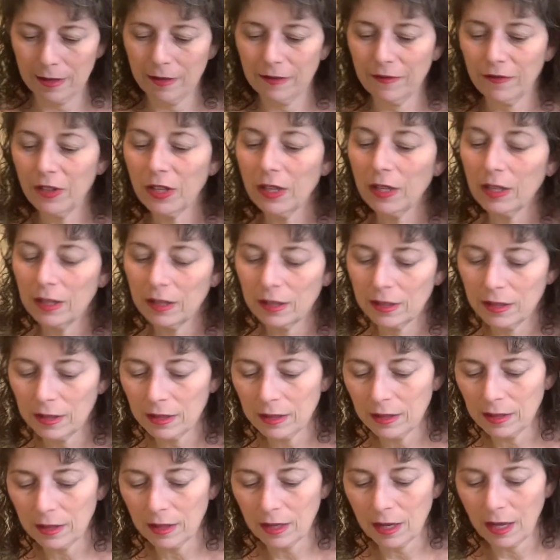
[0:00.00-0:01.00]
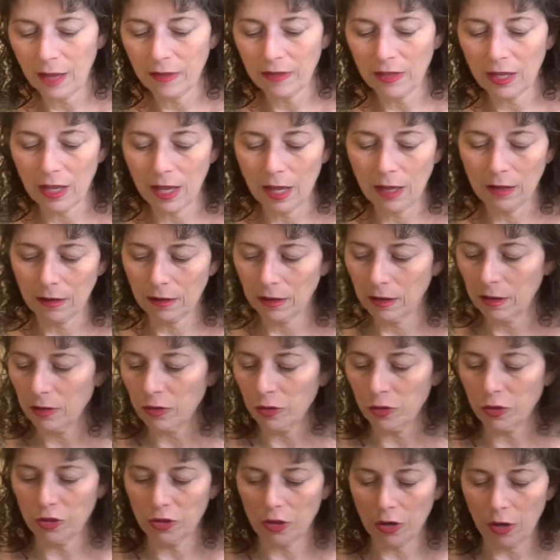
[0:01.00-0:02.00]
feel like this is, again, the Caitlin
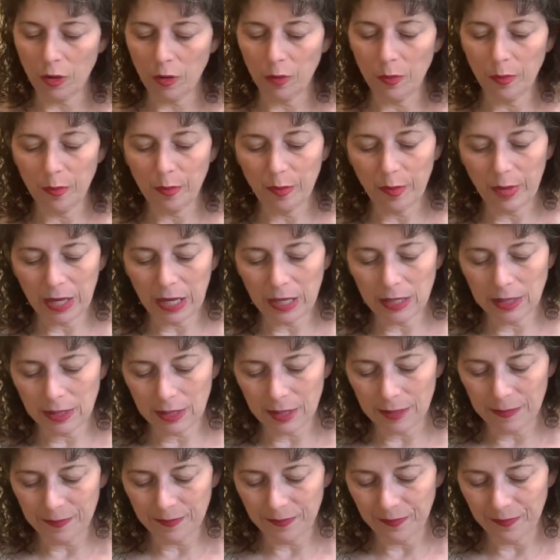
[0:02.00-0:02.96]
Hunter show, but